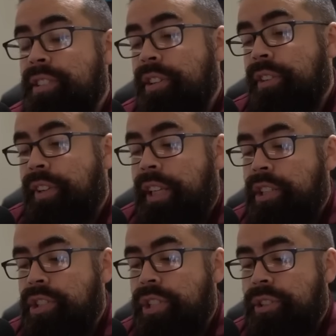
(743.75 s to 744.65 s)
So if I get a
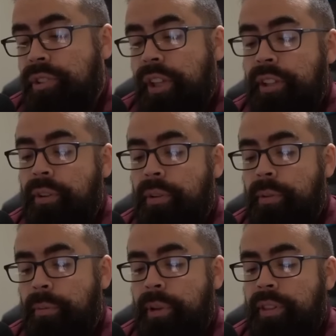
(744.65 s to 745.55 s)
shield, I
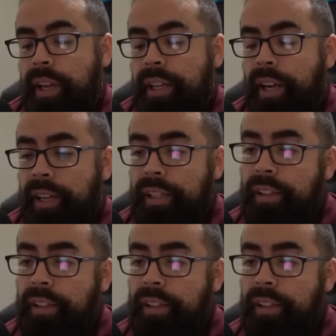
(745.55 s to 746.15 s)
go with A9,